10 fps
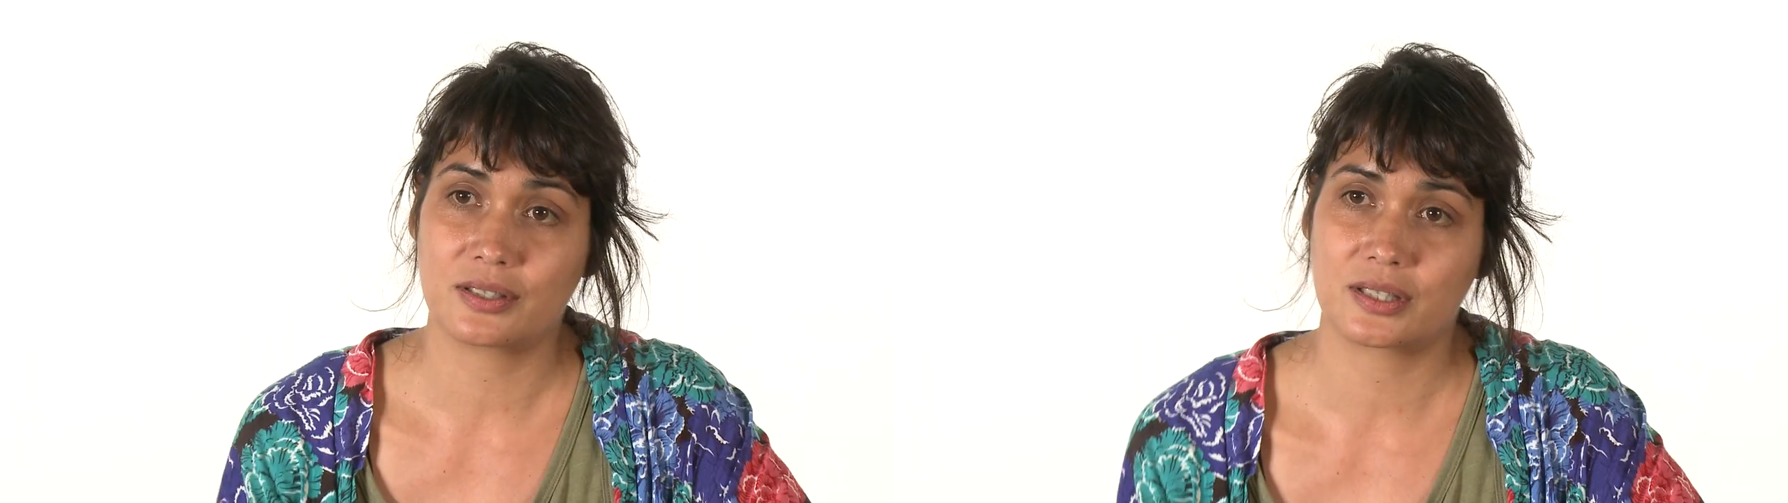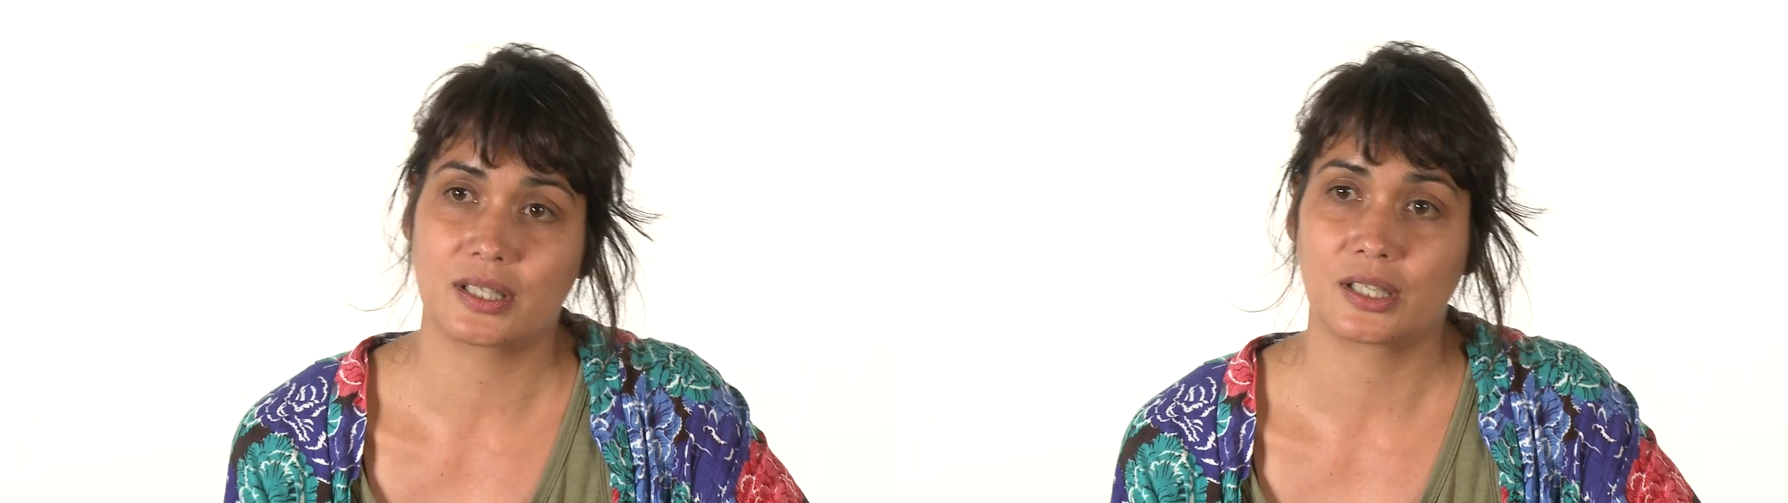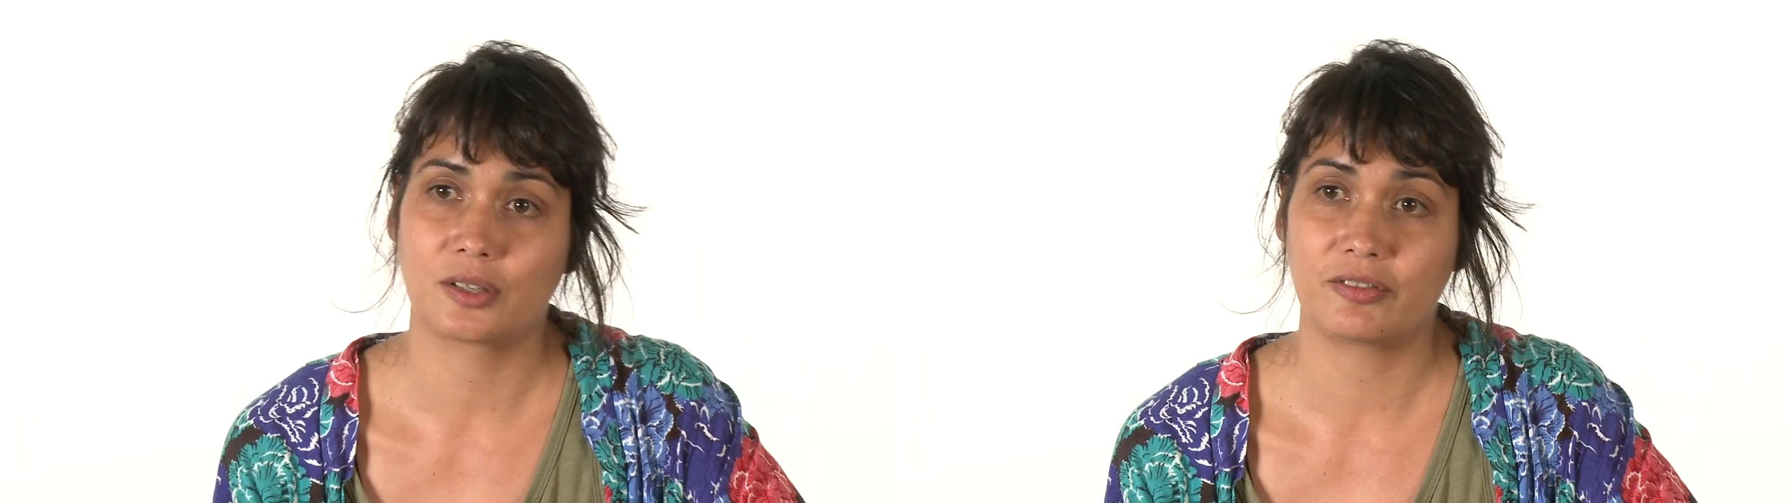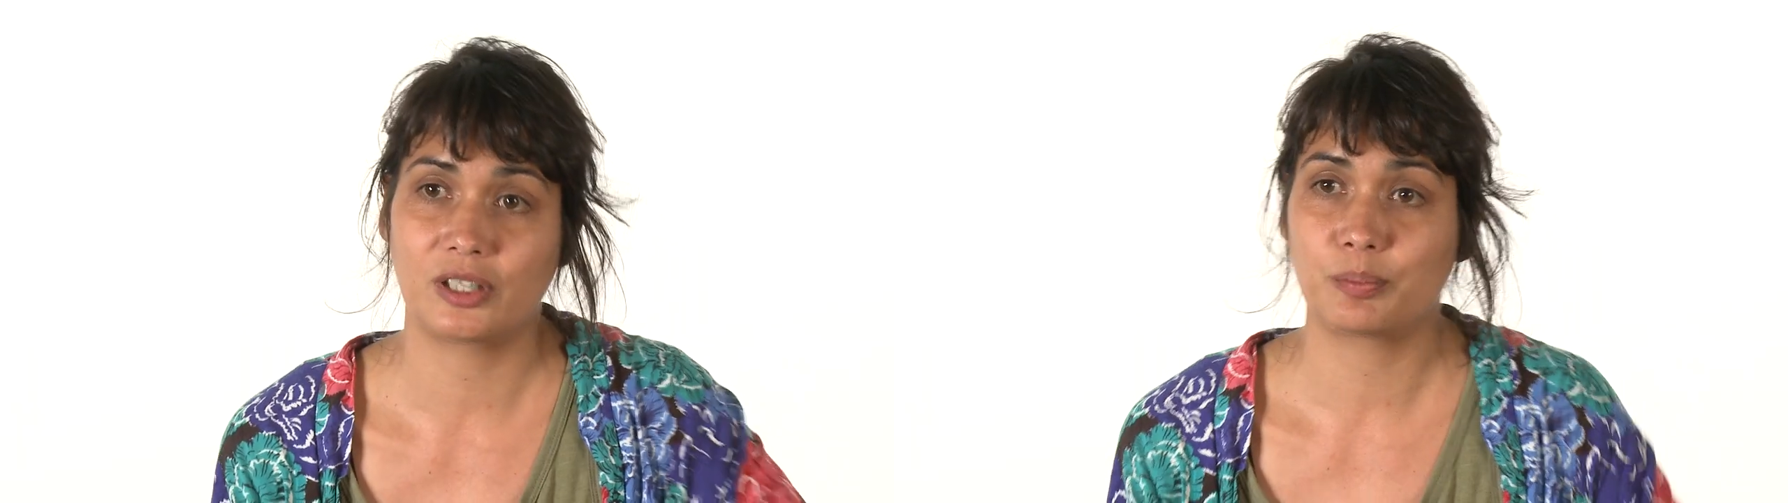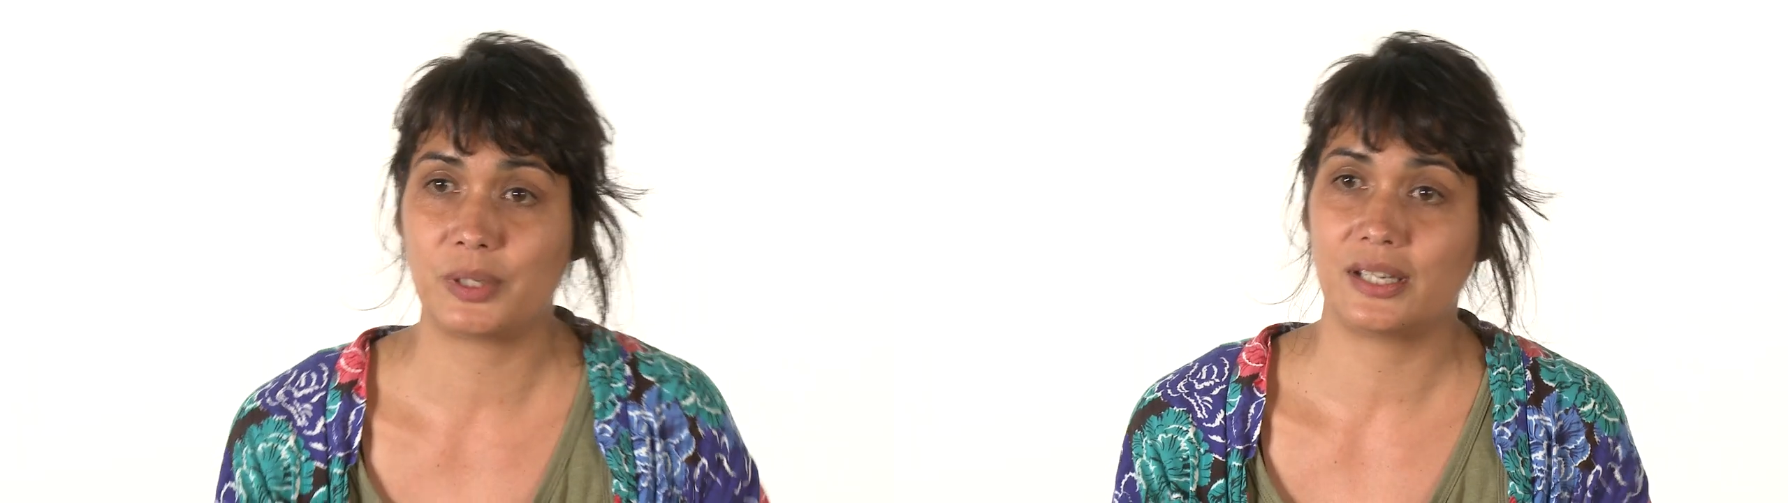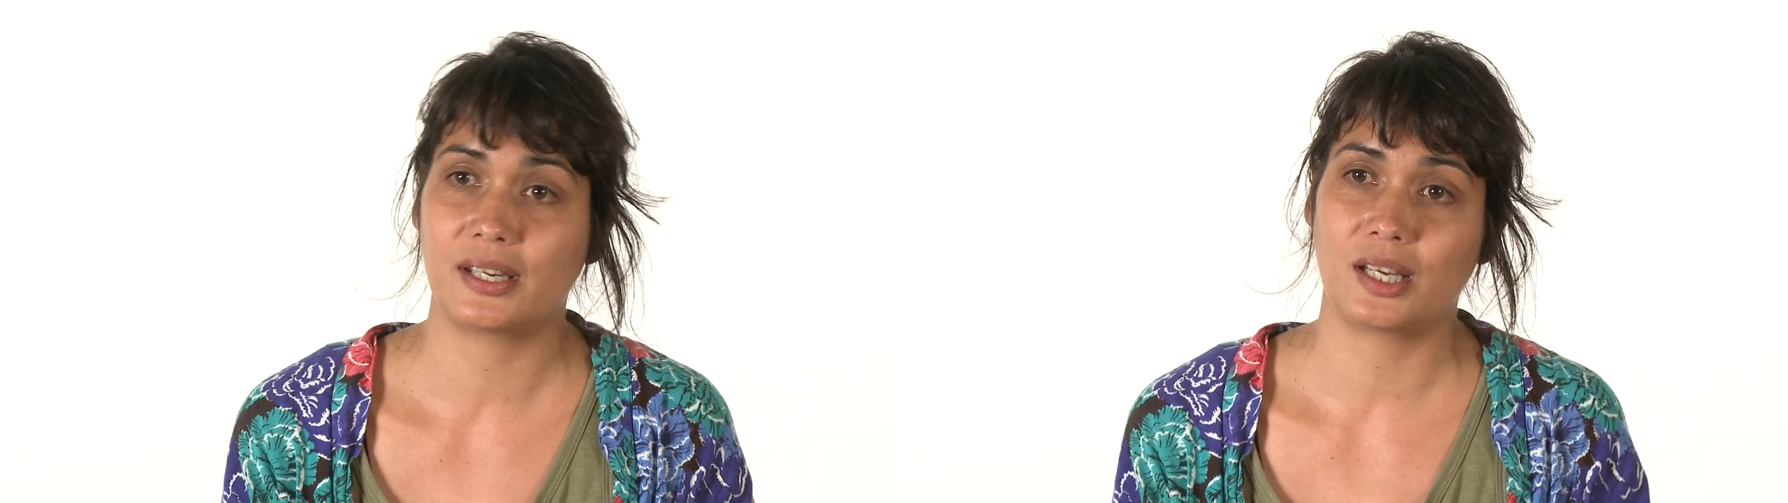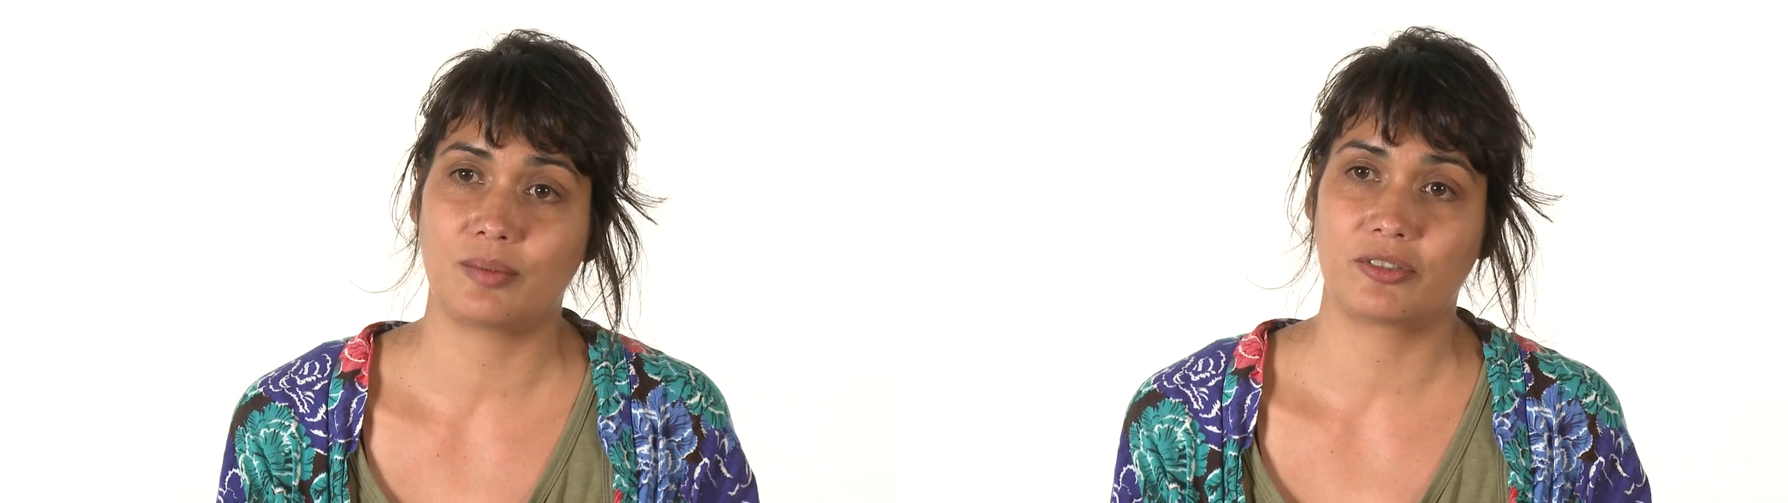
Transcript: is the Philippine name